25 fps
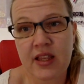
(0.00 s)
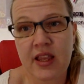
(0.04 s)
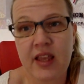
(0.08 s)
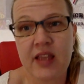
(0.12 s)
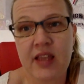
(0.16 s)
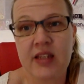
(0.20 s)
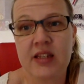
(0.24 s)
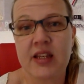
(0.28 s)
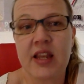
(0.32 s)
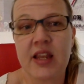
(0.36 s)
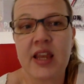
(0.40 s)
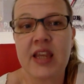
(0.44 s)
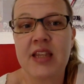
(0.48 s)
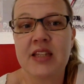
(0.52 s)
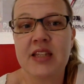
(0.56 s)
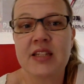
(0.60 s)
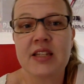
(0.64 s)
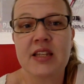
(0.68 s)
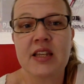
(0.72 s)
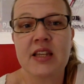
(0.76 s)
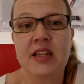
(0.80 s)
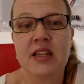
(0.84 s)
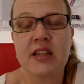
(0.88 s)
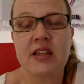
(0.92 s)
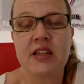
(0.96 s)
and at
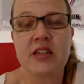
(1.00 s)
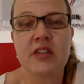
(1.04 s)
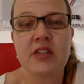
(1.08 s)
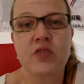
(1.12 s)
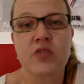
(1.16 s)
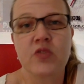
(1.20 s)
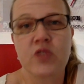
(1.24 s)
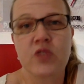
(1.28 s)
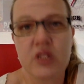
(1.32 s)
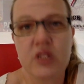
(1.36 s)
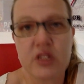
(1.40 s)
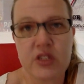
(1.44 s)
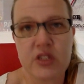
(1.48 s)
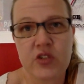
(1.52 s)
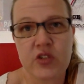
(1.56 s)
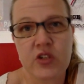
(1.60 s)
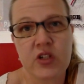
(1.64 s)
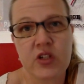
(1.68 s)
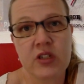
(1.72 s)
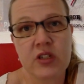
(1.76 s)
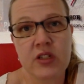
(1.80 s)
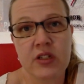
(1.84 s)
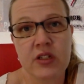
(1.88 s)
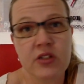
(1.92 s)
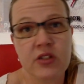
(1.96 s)
18 he's really
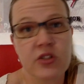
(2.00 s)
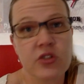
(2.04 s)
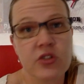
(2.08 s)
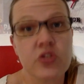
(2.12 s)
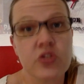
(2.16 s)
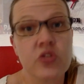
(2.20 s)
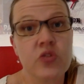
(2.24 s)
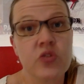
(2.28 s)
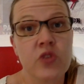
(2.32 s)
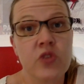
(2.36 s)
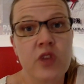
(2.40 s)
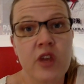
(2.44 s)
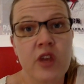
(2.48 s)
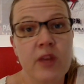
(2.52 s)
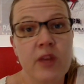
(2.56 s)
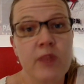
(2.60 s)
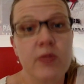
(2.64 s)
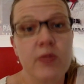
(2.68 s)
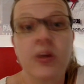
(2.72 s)
struggling to do right